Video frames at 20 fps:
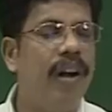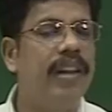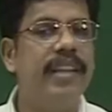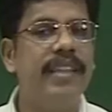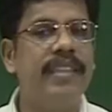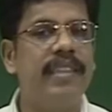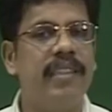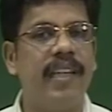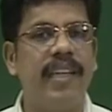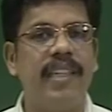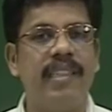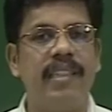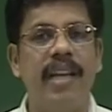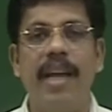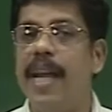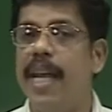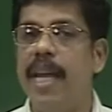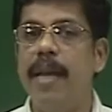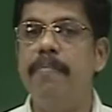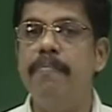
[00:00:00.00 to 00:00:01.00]
these things
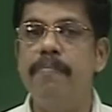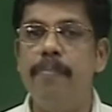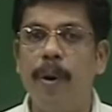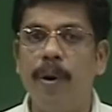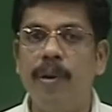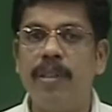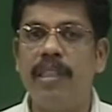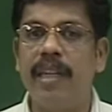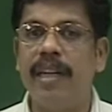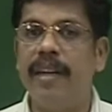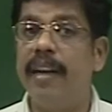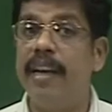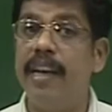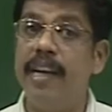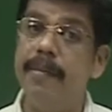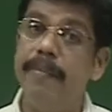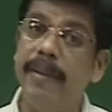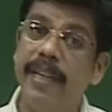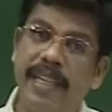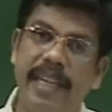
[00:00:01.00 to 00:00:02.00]
impose certain
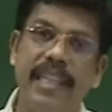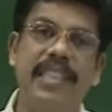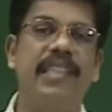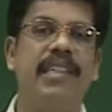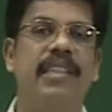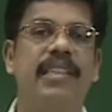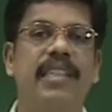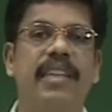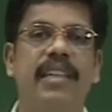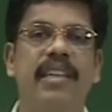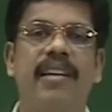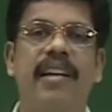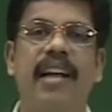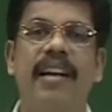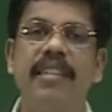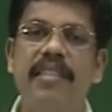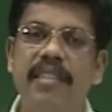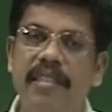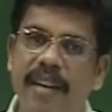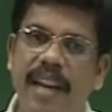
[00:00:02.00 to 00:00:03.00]
limitations, certain
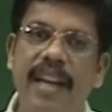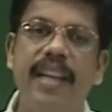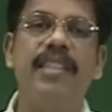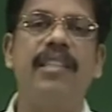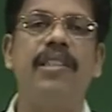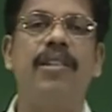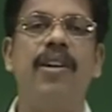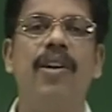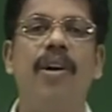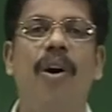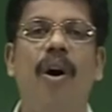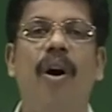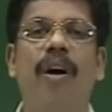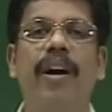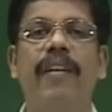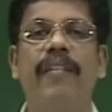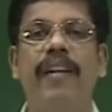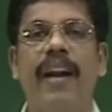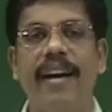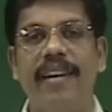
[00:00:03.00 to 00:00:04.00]
constraints on
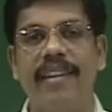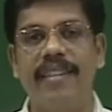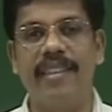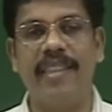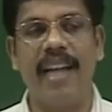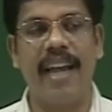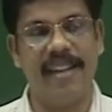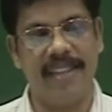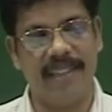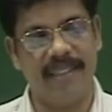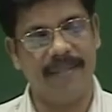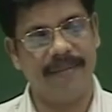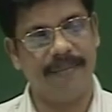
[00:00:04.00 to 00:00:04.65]
our understanding.